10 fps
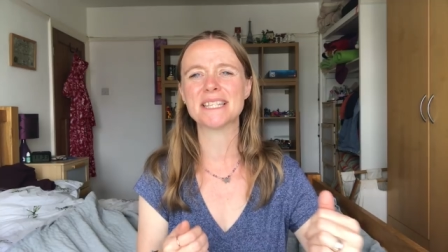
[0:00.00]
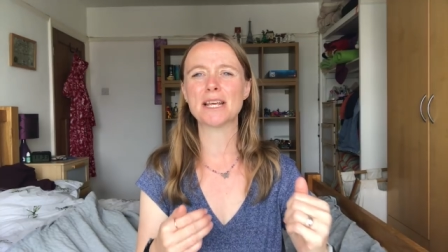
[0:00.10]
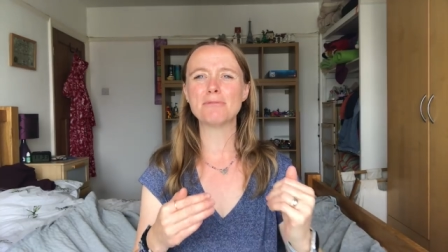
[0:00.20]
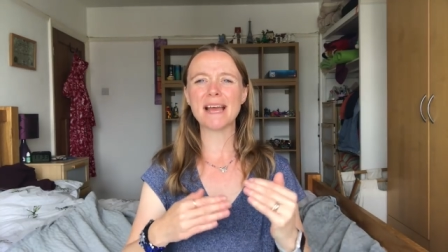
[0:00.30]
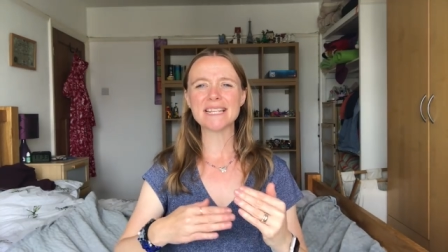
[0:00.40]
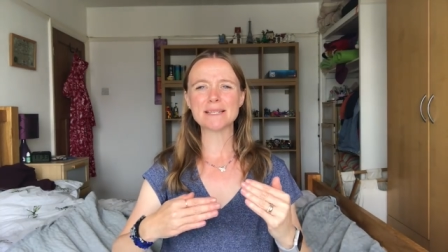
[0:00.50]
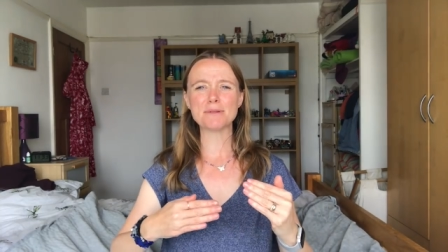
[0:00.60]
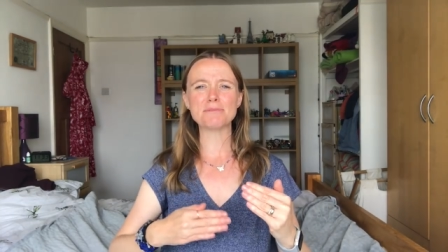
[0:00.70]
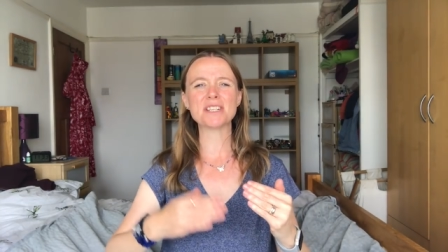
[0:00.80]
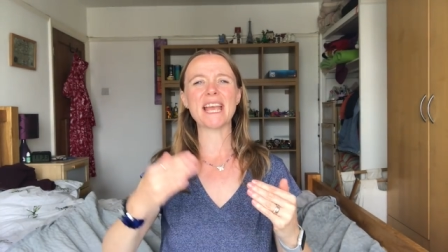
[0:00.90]
So where
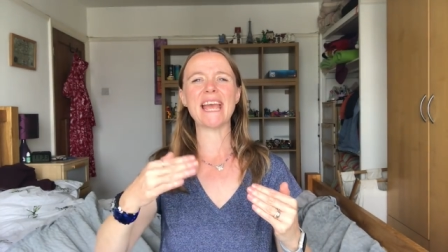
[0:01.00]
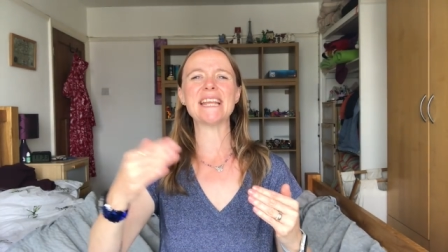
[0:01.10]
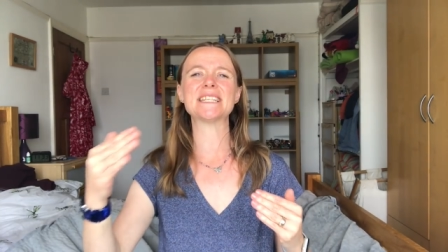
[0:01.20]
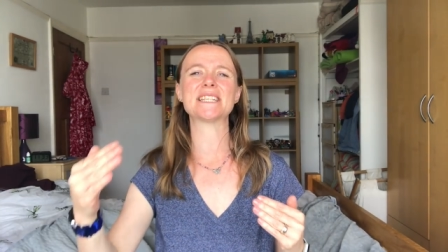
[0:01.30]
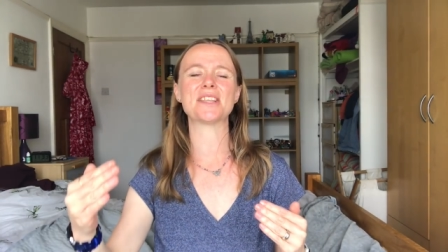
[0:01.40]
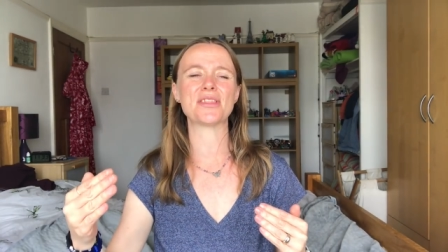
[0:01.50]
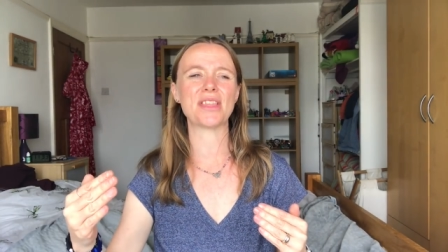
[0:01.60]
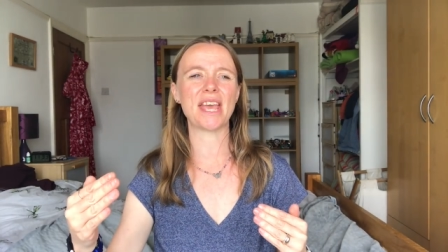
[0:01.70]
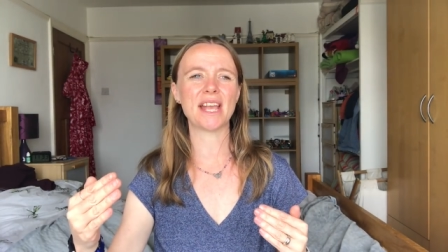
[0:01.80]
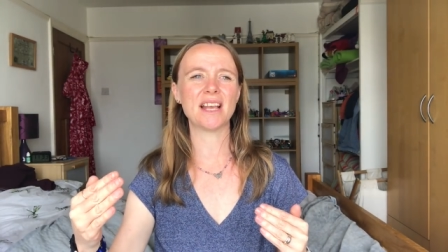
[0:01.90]
someone would get into
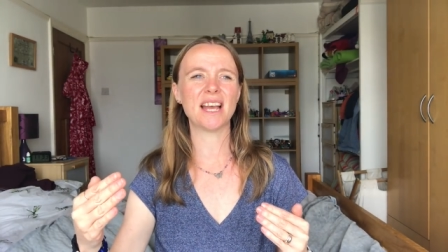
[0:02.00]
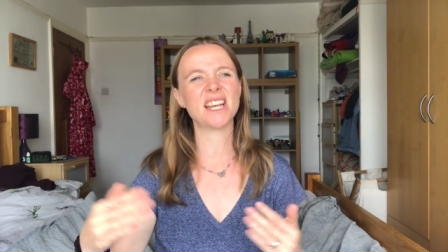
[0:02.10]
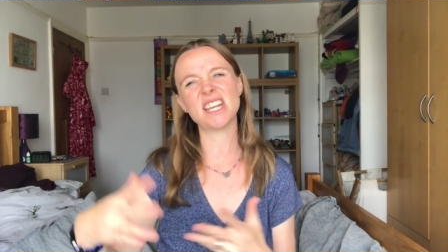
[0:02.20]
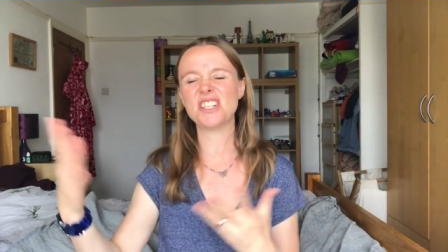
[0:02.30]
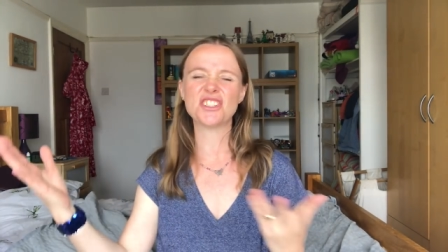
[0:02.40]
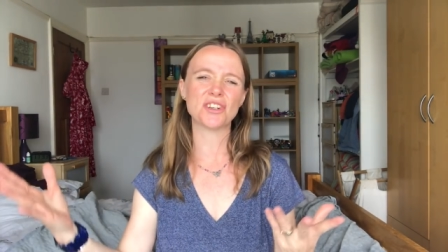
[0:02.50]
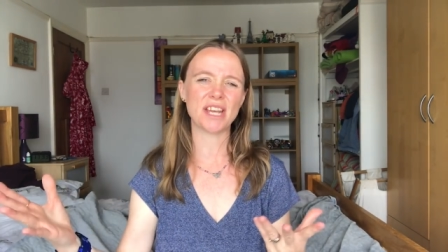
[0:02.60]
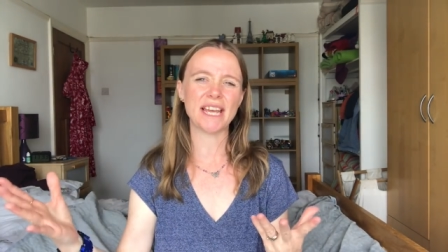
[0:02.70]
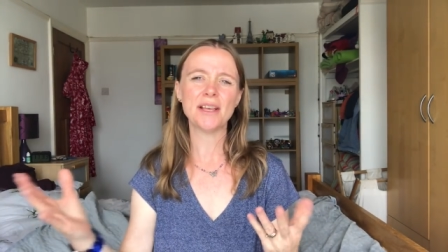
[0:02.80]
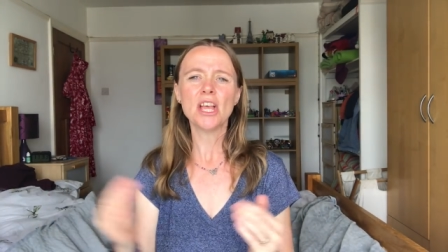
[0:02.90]
something and enjoy
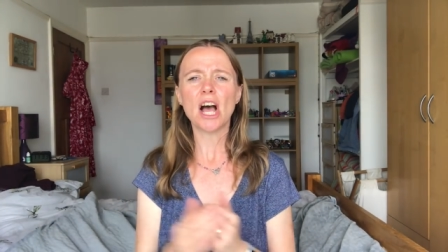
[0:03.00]
it,